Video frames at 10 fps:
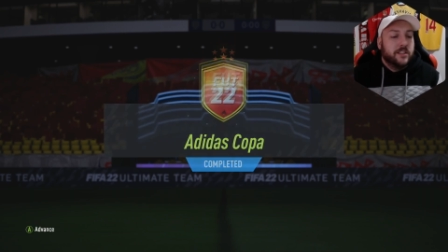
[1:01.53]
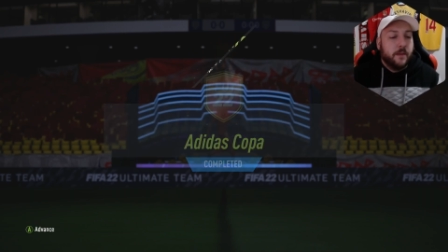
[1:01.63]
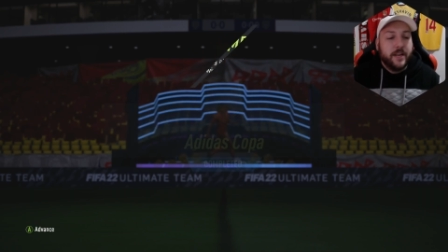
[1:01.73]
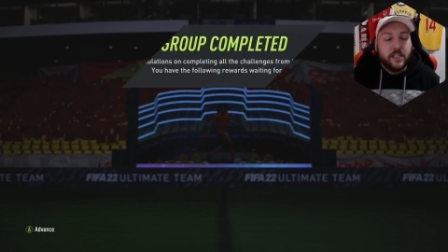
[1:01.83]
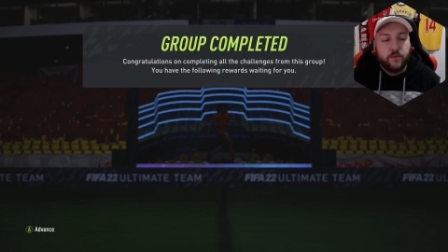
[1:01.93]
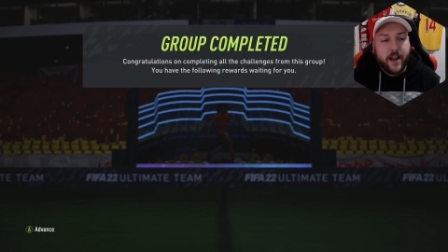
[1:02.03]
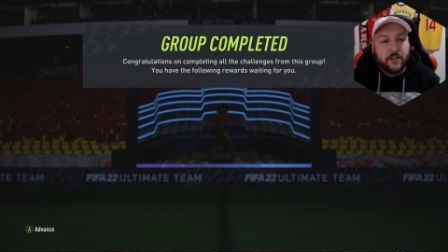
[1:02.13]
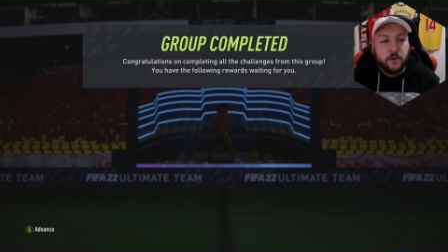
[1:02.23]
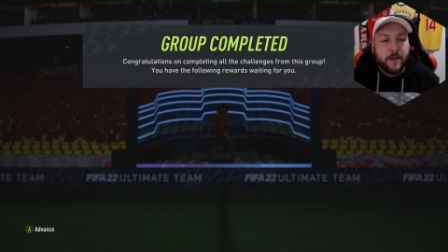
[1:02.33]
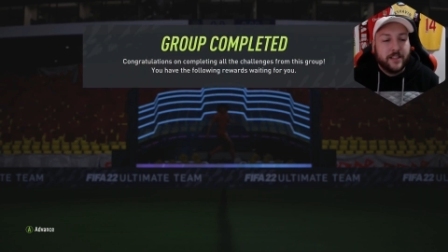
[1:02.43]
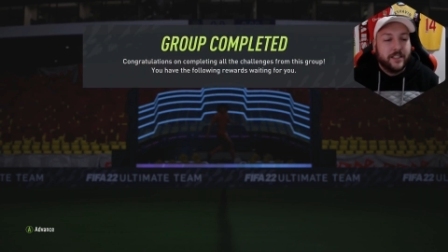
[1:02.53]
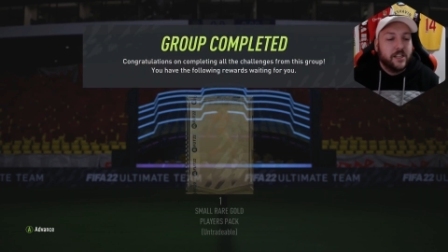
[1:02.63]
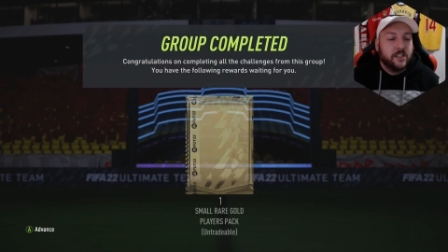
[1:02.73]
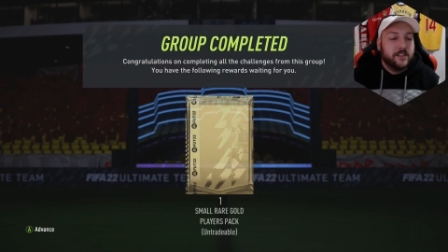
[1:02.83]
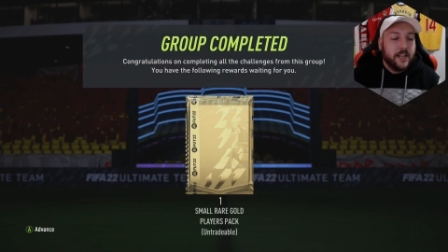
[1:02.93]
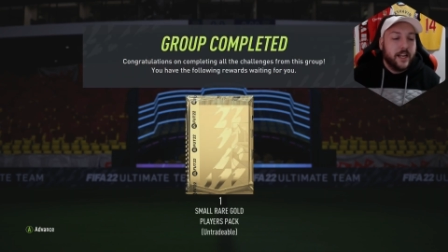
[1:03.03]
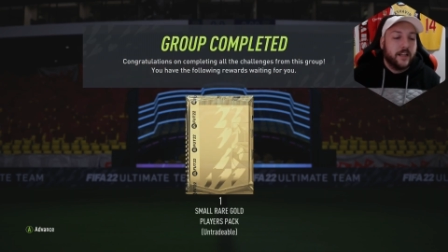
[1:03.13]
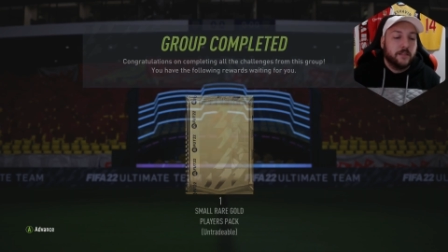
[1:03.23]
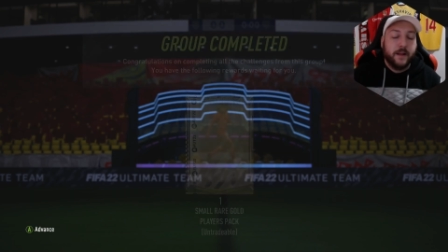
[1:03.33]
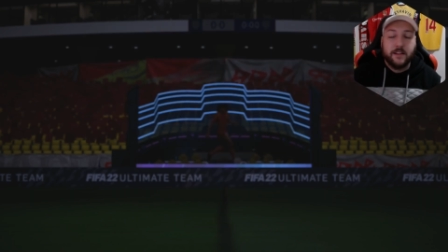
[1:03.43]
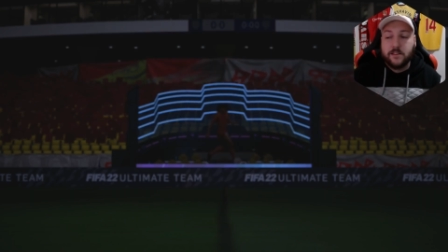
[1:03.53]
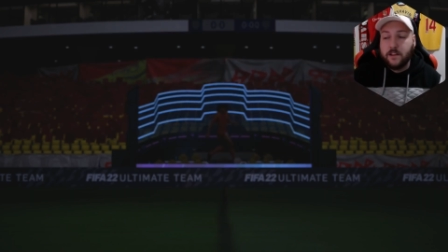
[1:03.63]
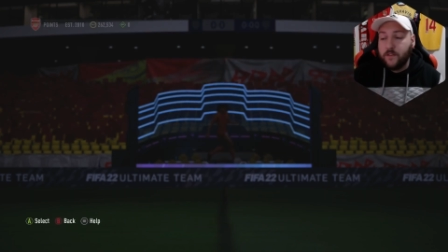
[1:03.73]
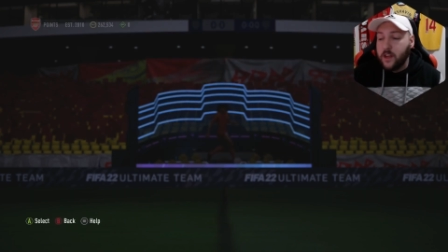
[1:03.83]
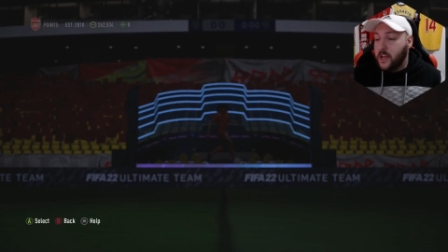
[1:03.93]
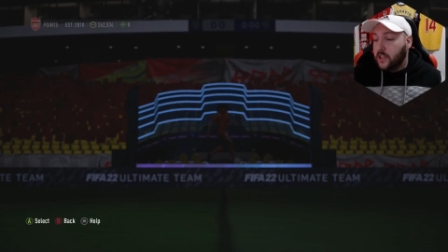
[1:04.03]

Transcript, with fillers: Some of these rares are about to get silly expensive.